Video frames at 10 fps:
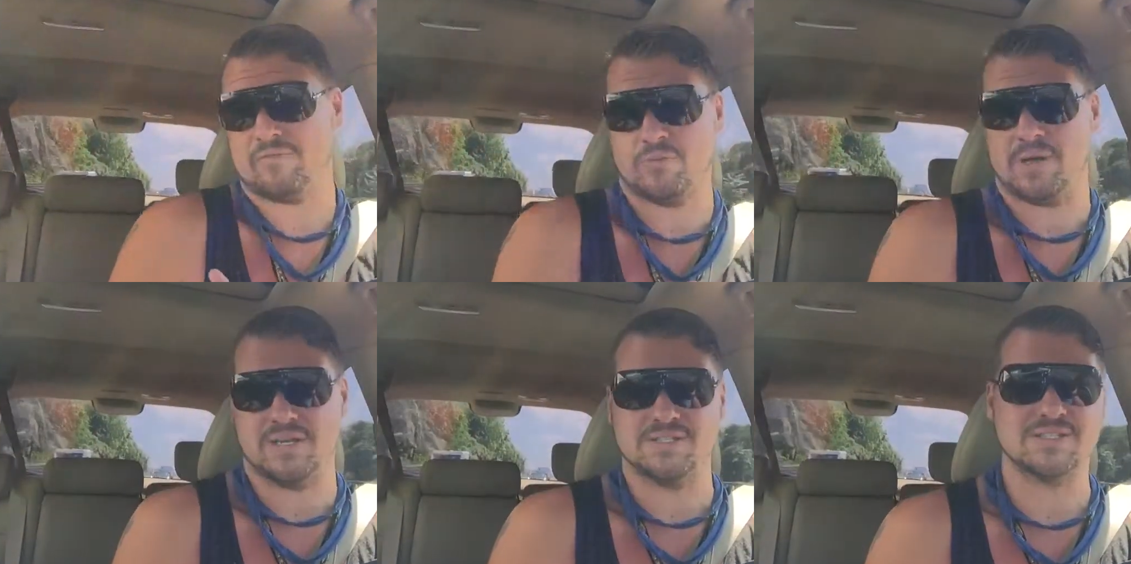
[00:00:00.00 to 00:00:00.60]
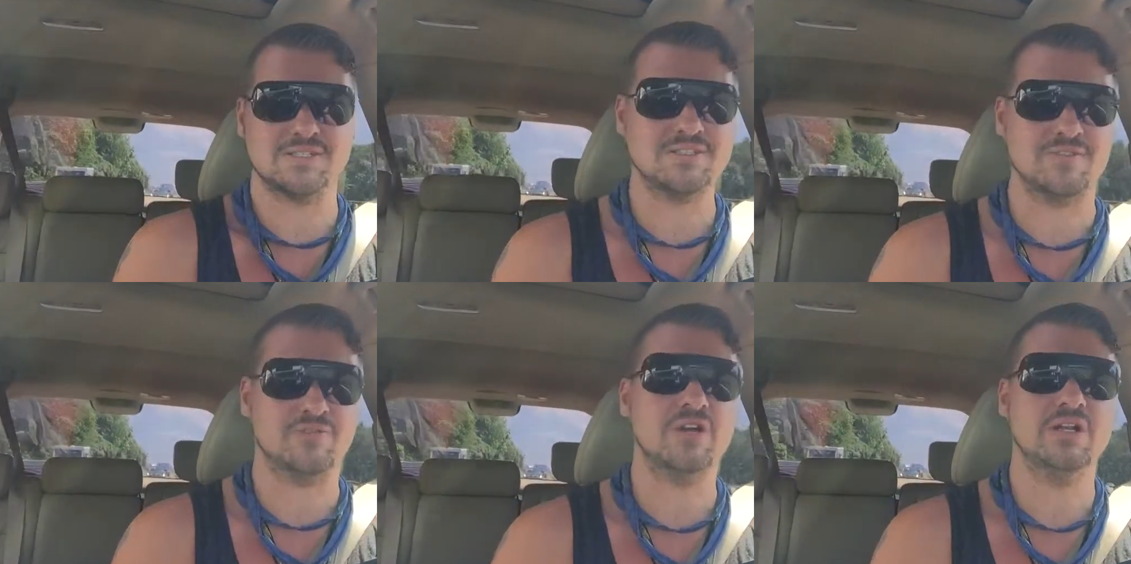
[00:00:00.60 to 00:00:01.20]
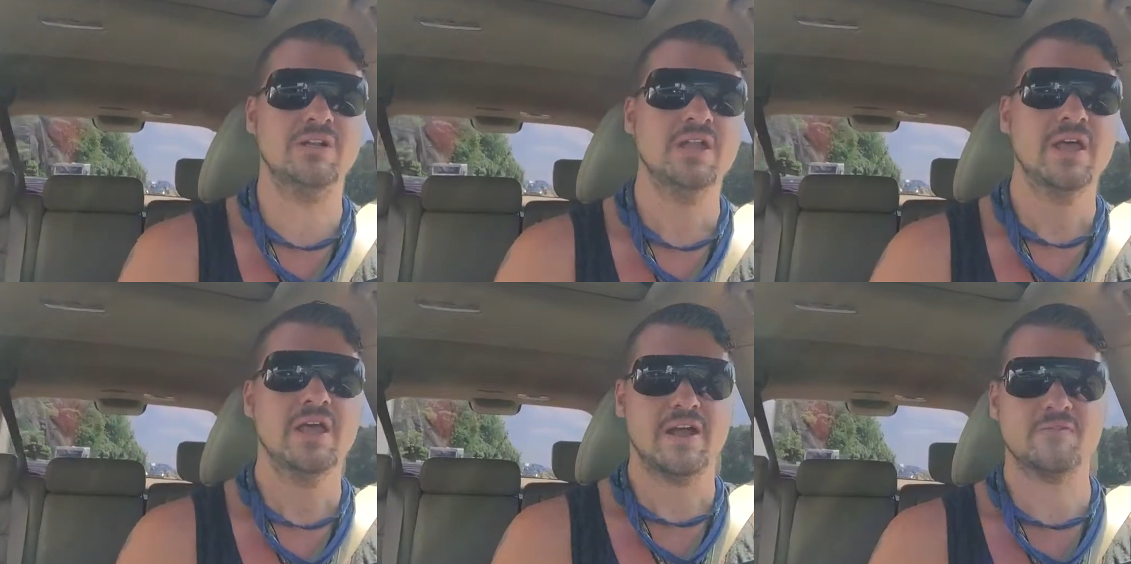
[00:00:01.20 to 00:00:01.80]
Everybody's different,
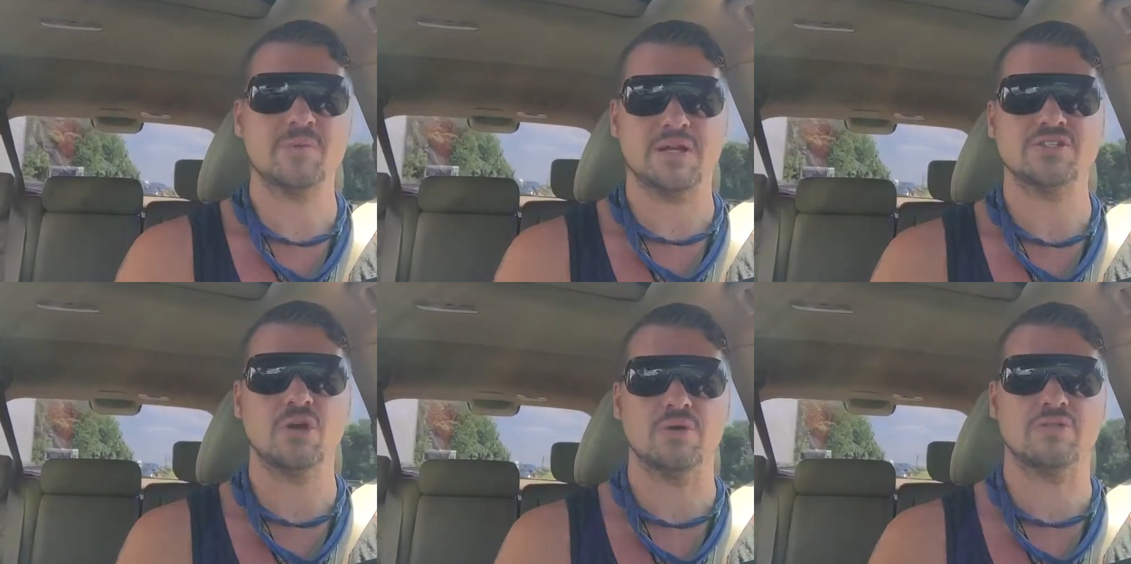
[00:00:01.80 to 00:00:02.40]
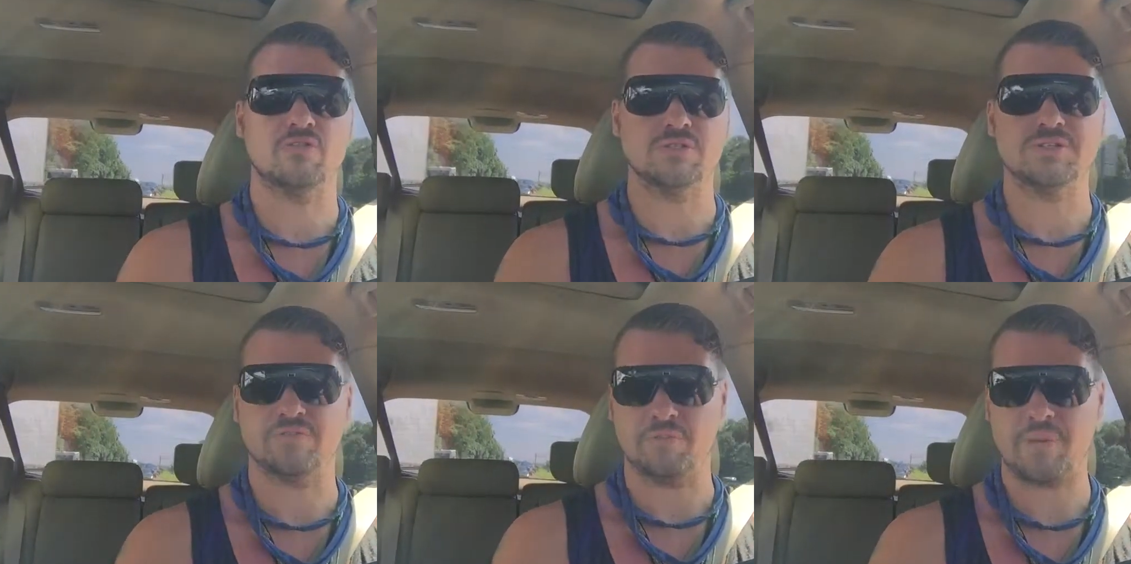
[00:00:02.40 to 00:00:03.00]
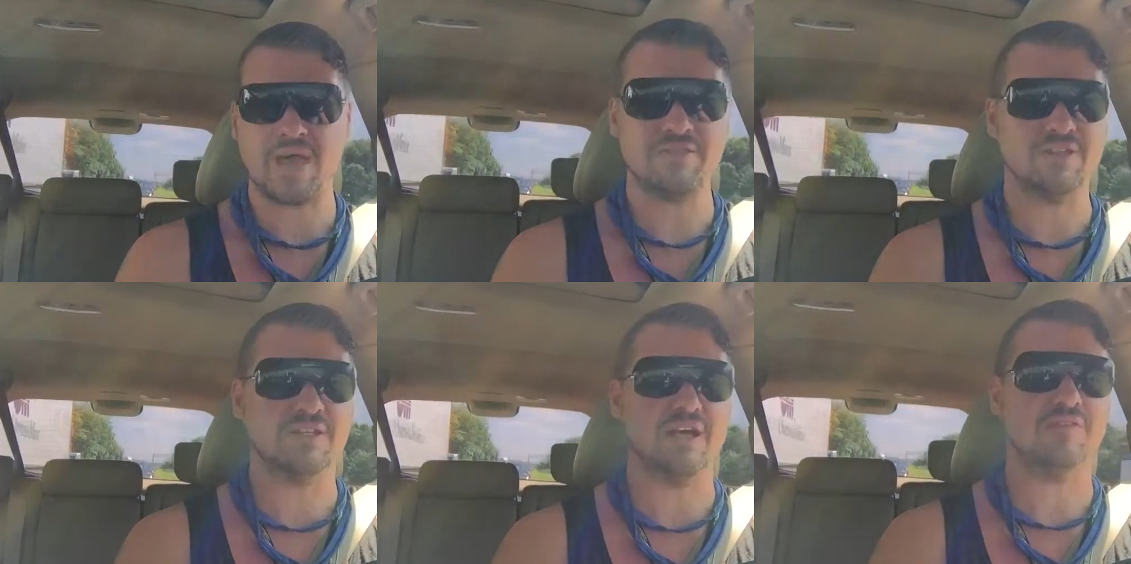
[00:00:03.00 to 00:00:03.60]
and everybody's going through a different path
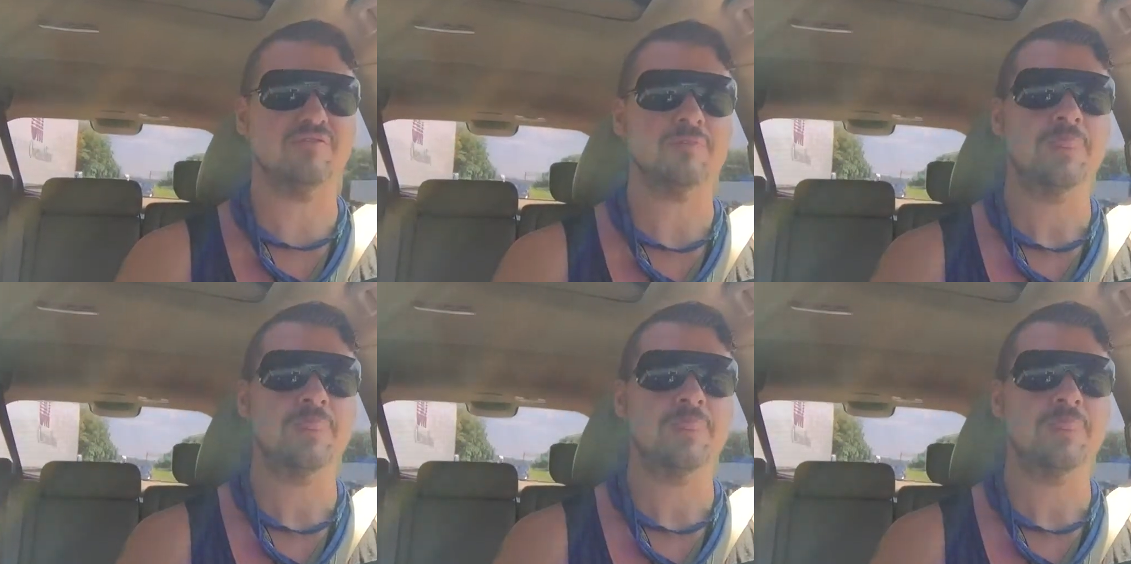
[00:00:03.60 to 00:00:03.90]
in life.